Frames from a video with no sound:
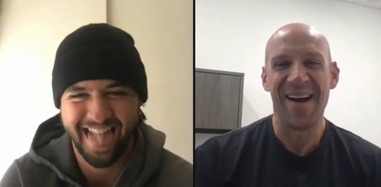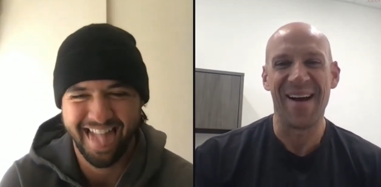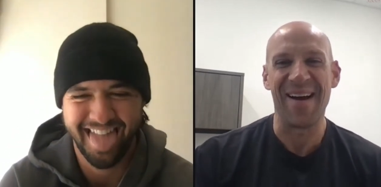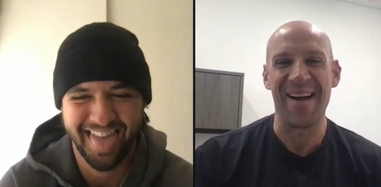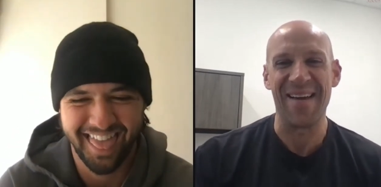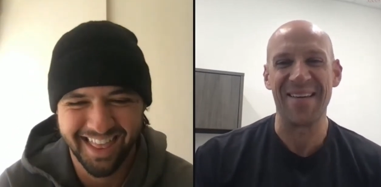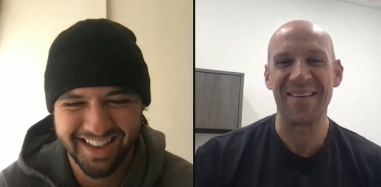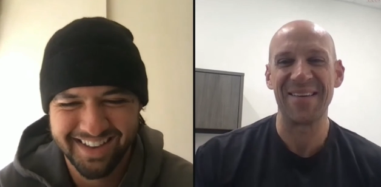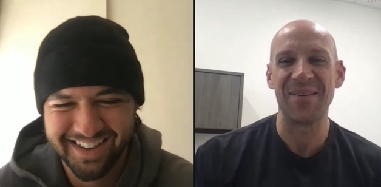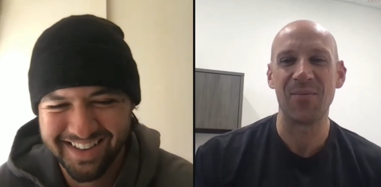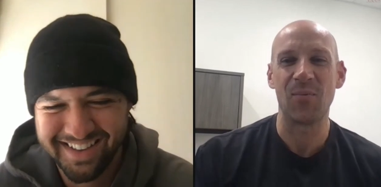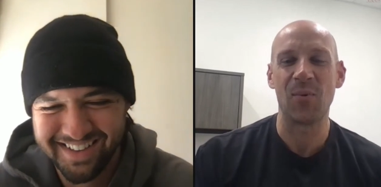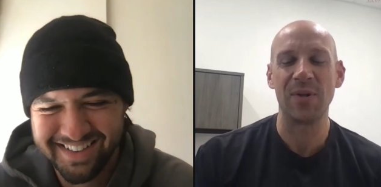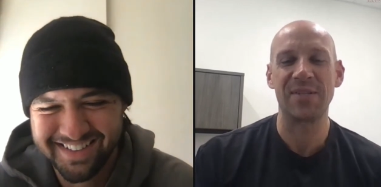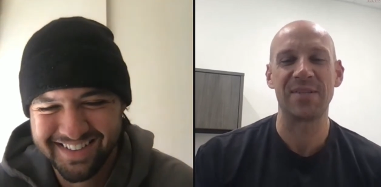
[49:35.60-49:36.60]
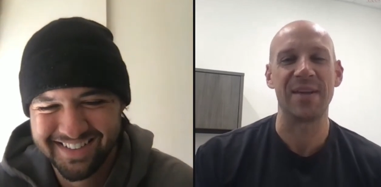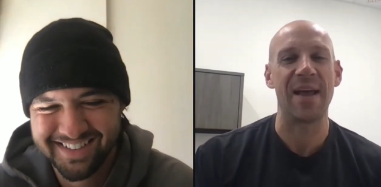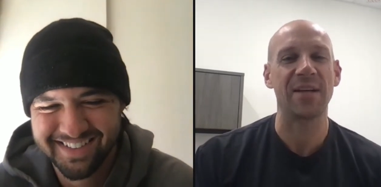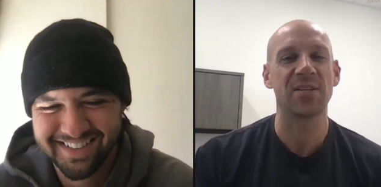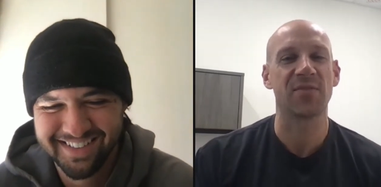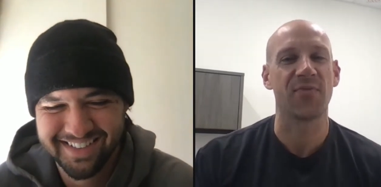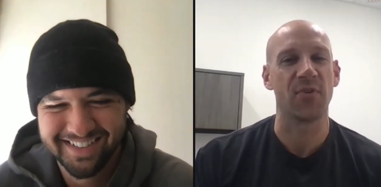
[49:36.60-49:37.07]
Speaker 1: All right, what's
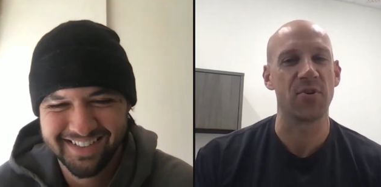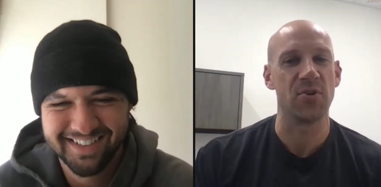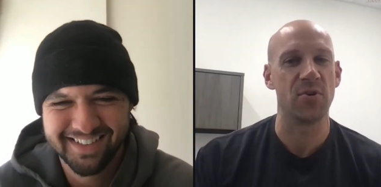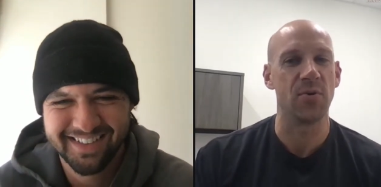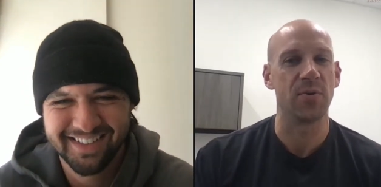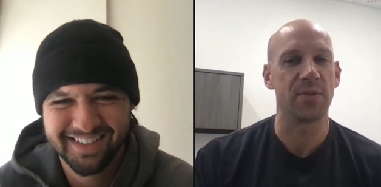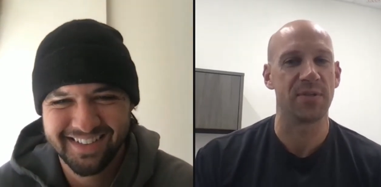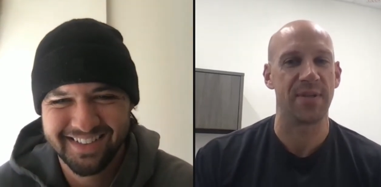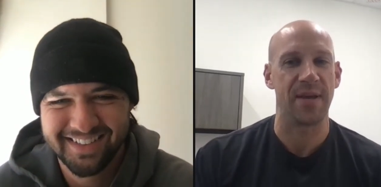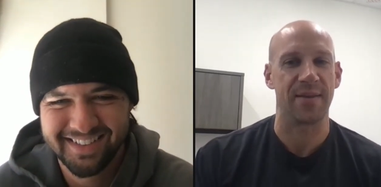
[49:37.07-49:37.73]
next for you to